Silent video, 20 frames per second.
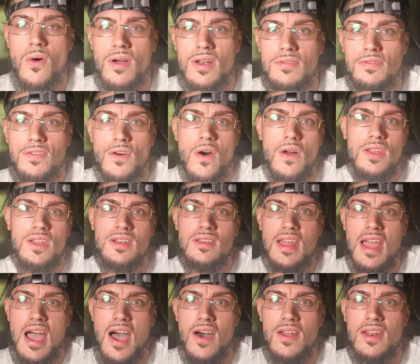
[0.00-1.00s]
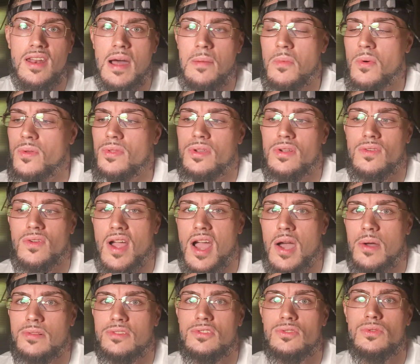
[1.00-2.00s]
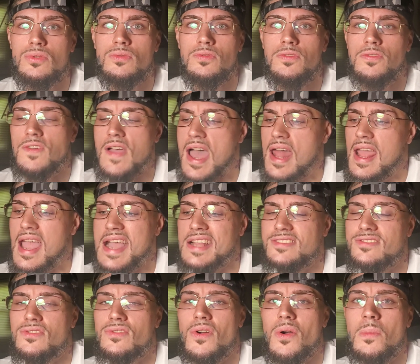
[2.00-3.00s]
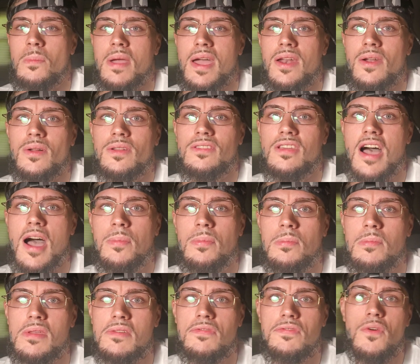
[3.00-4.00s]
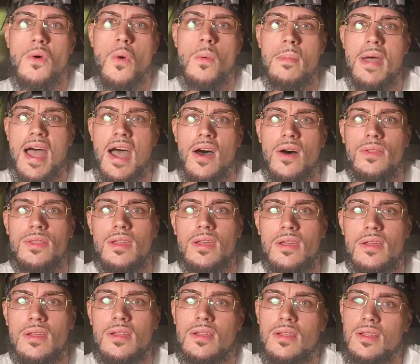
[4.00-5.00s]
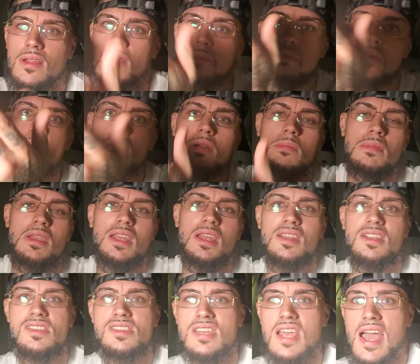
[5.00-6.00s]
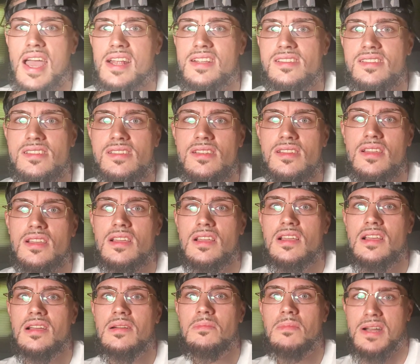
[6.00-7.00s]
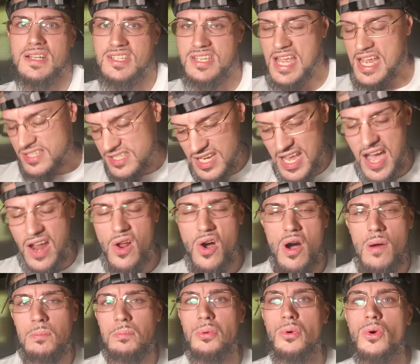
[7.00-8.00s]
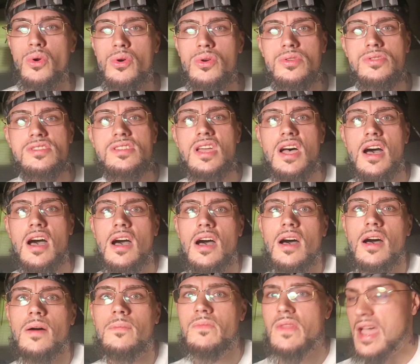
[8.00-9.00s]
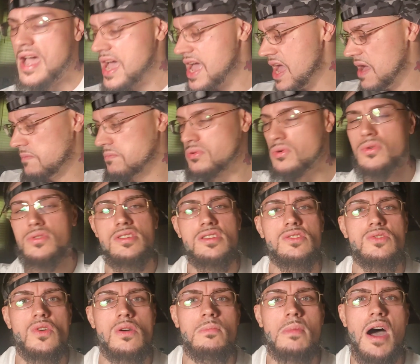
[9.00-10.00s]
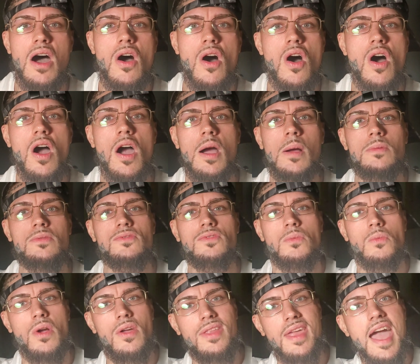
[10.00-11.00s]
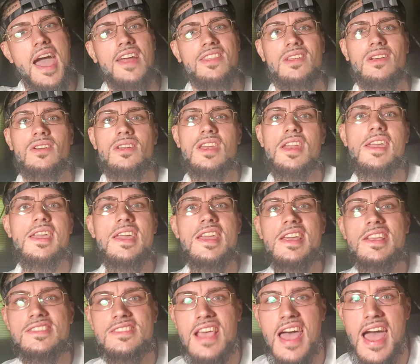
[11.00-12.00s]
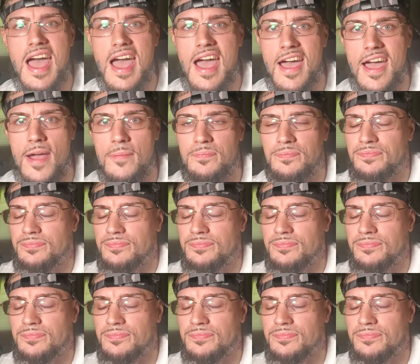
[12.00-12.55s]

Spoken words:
falling down, and I'm on the ground, 2 fat ass grown men on top of me, full mount, poking me in the chest. My chest got all bruised up. I had bruises on my arms from where they had their knees at,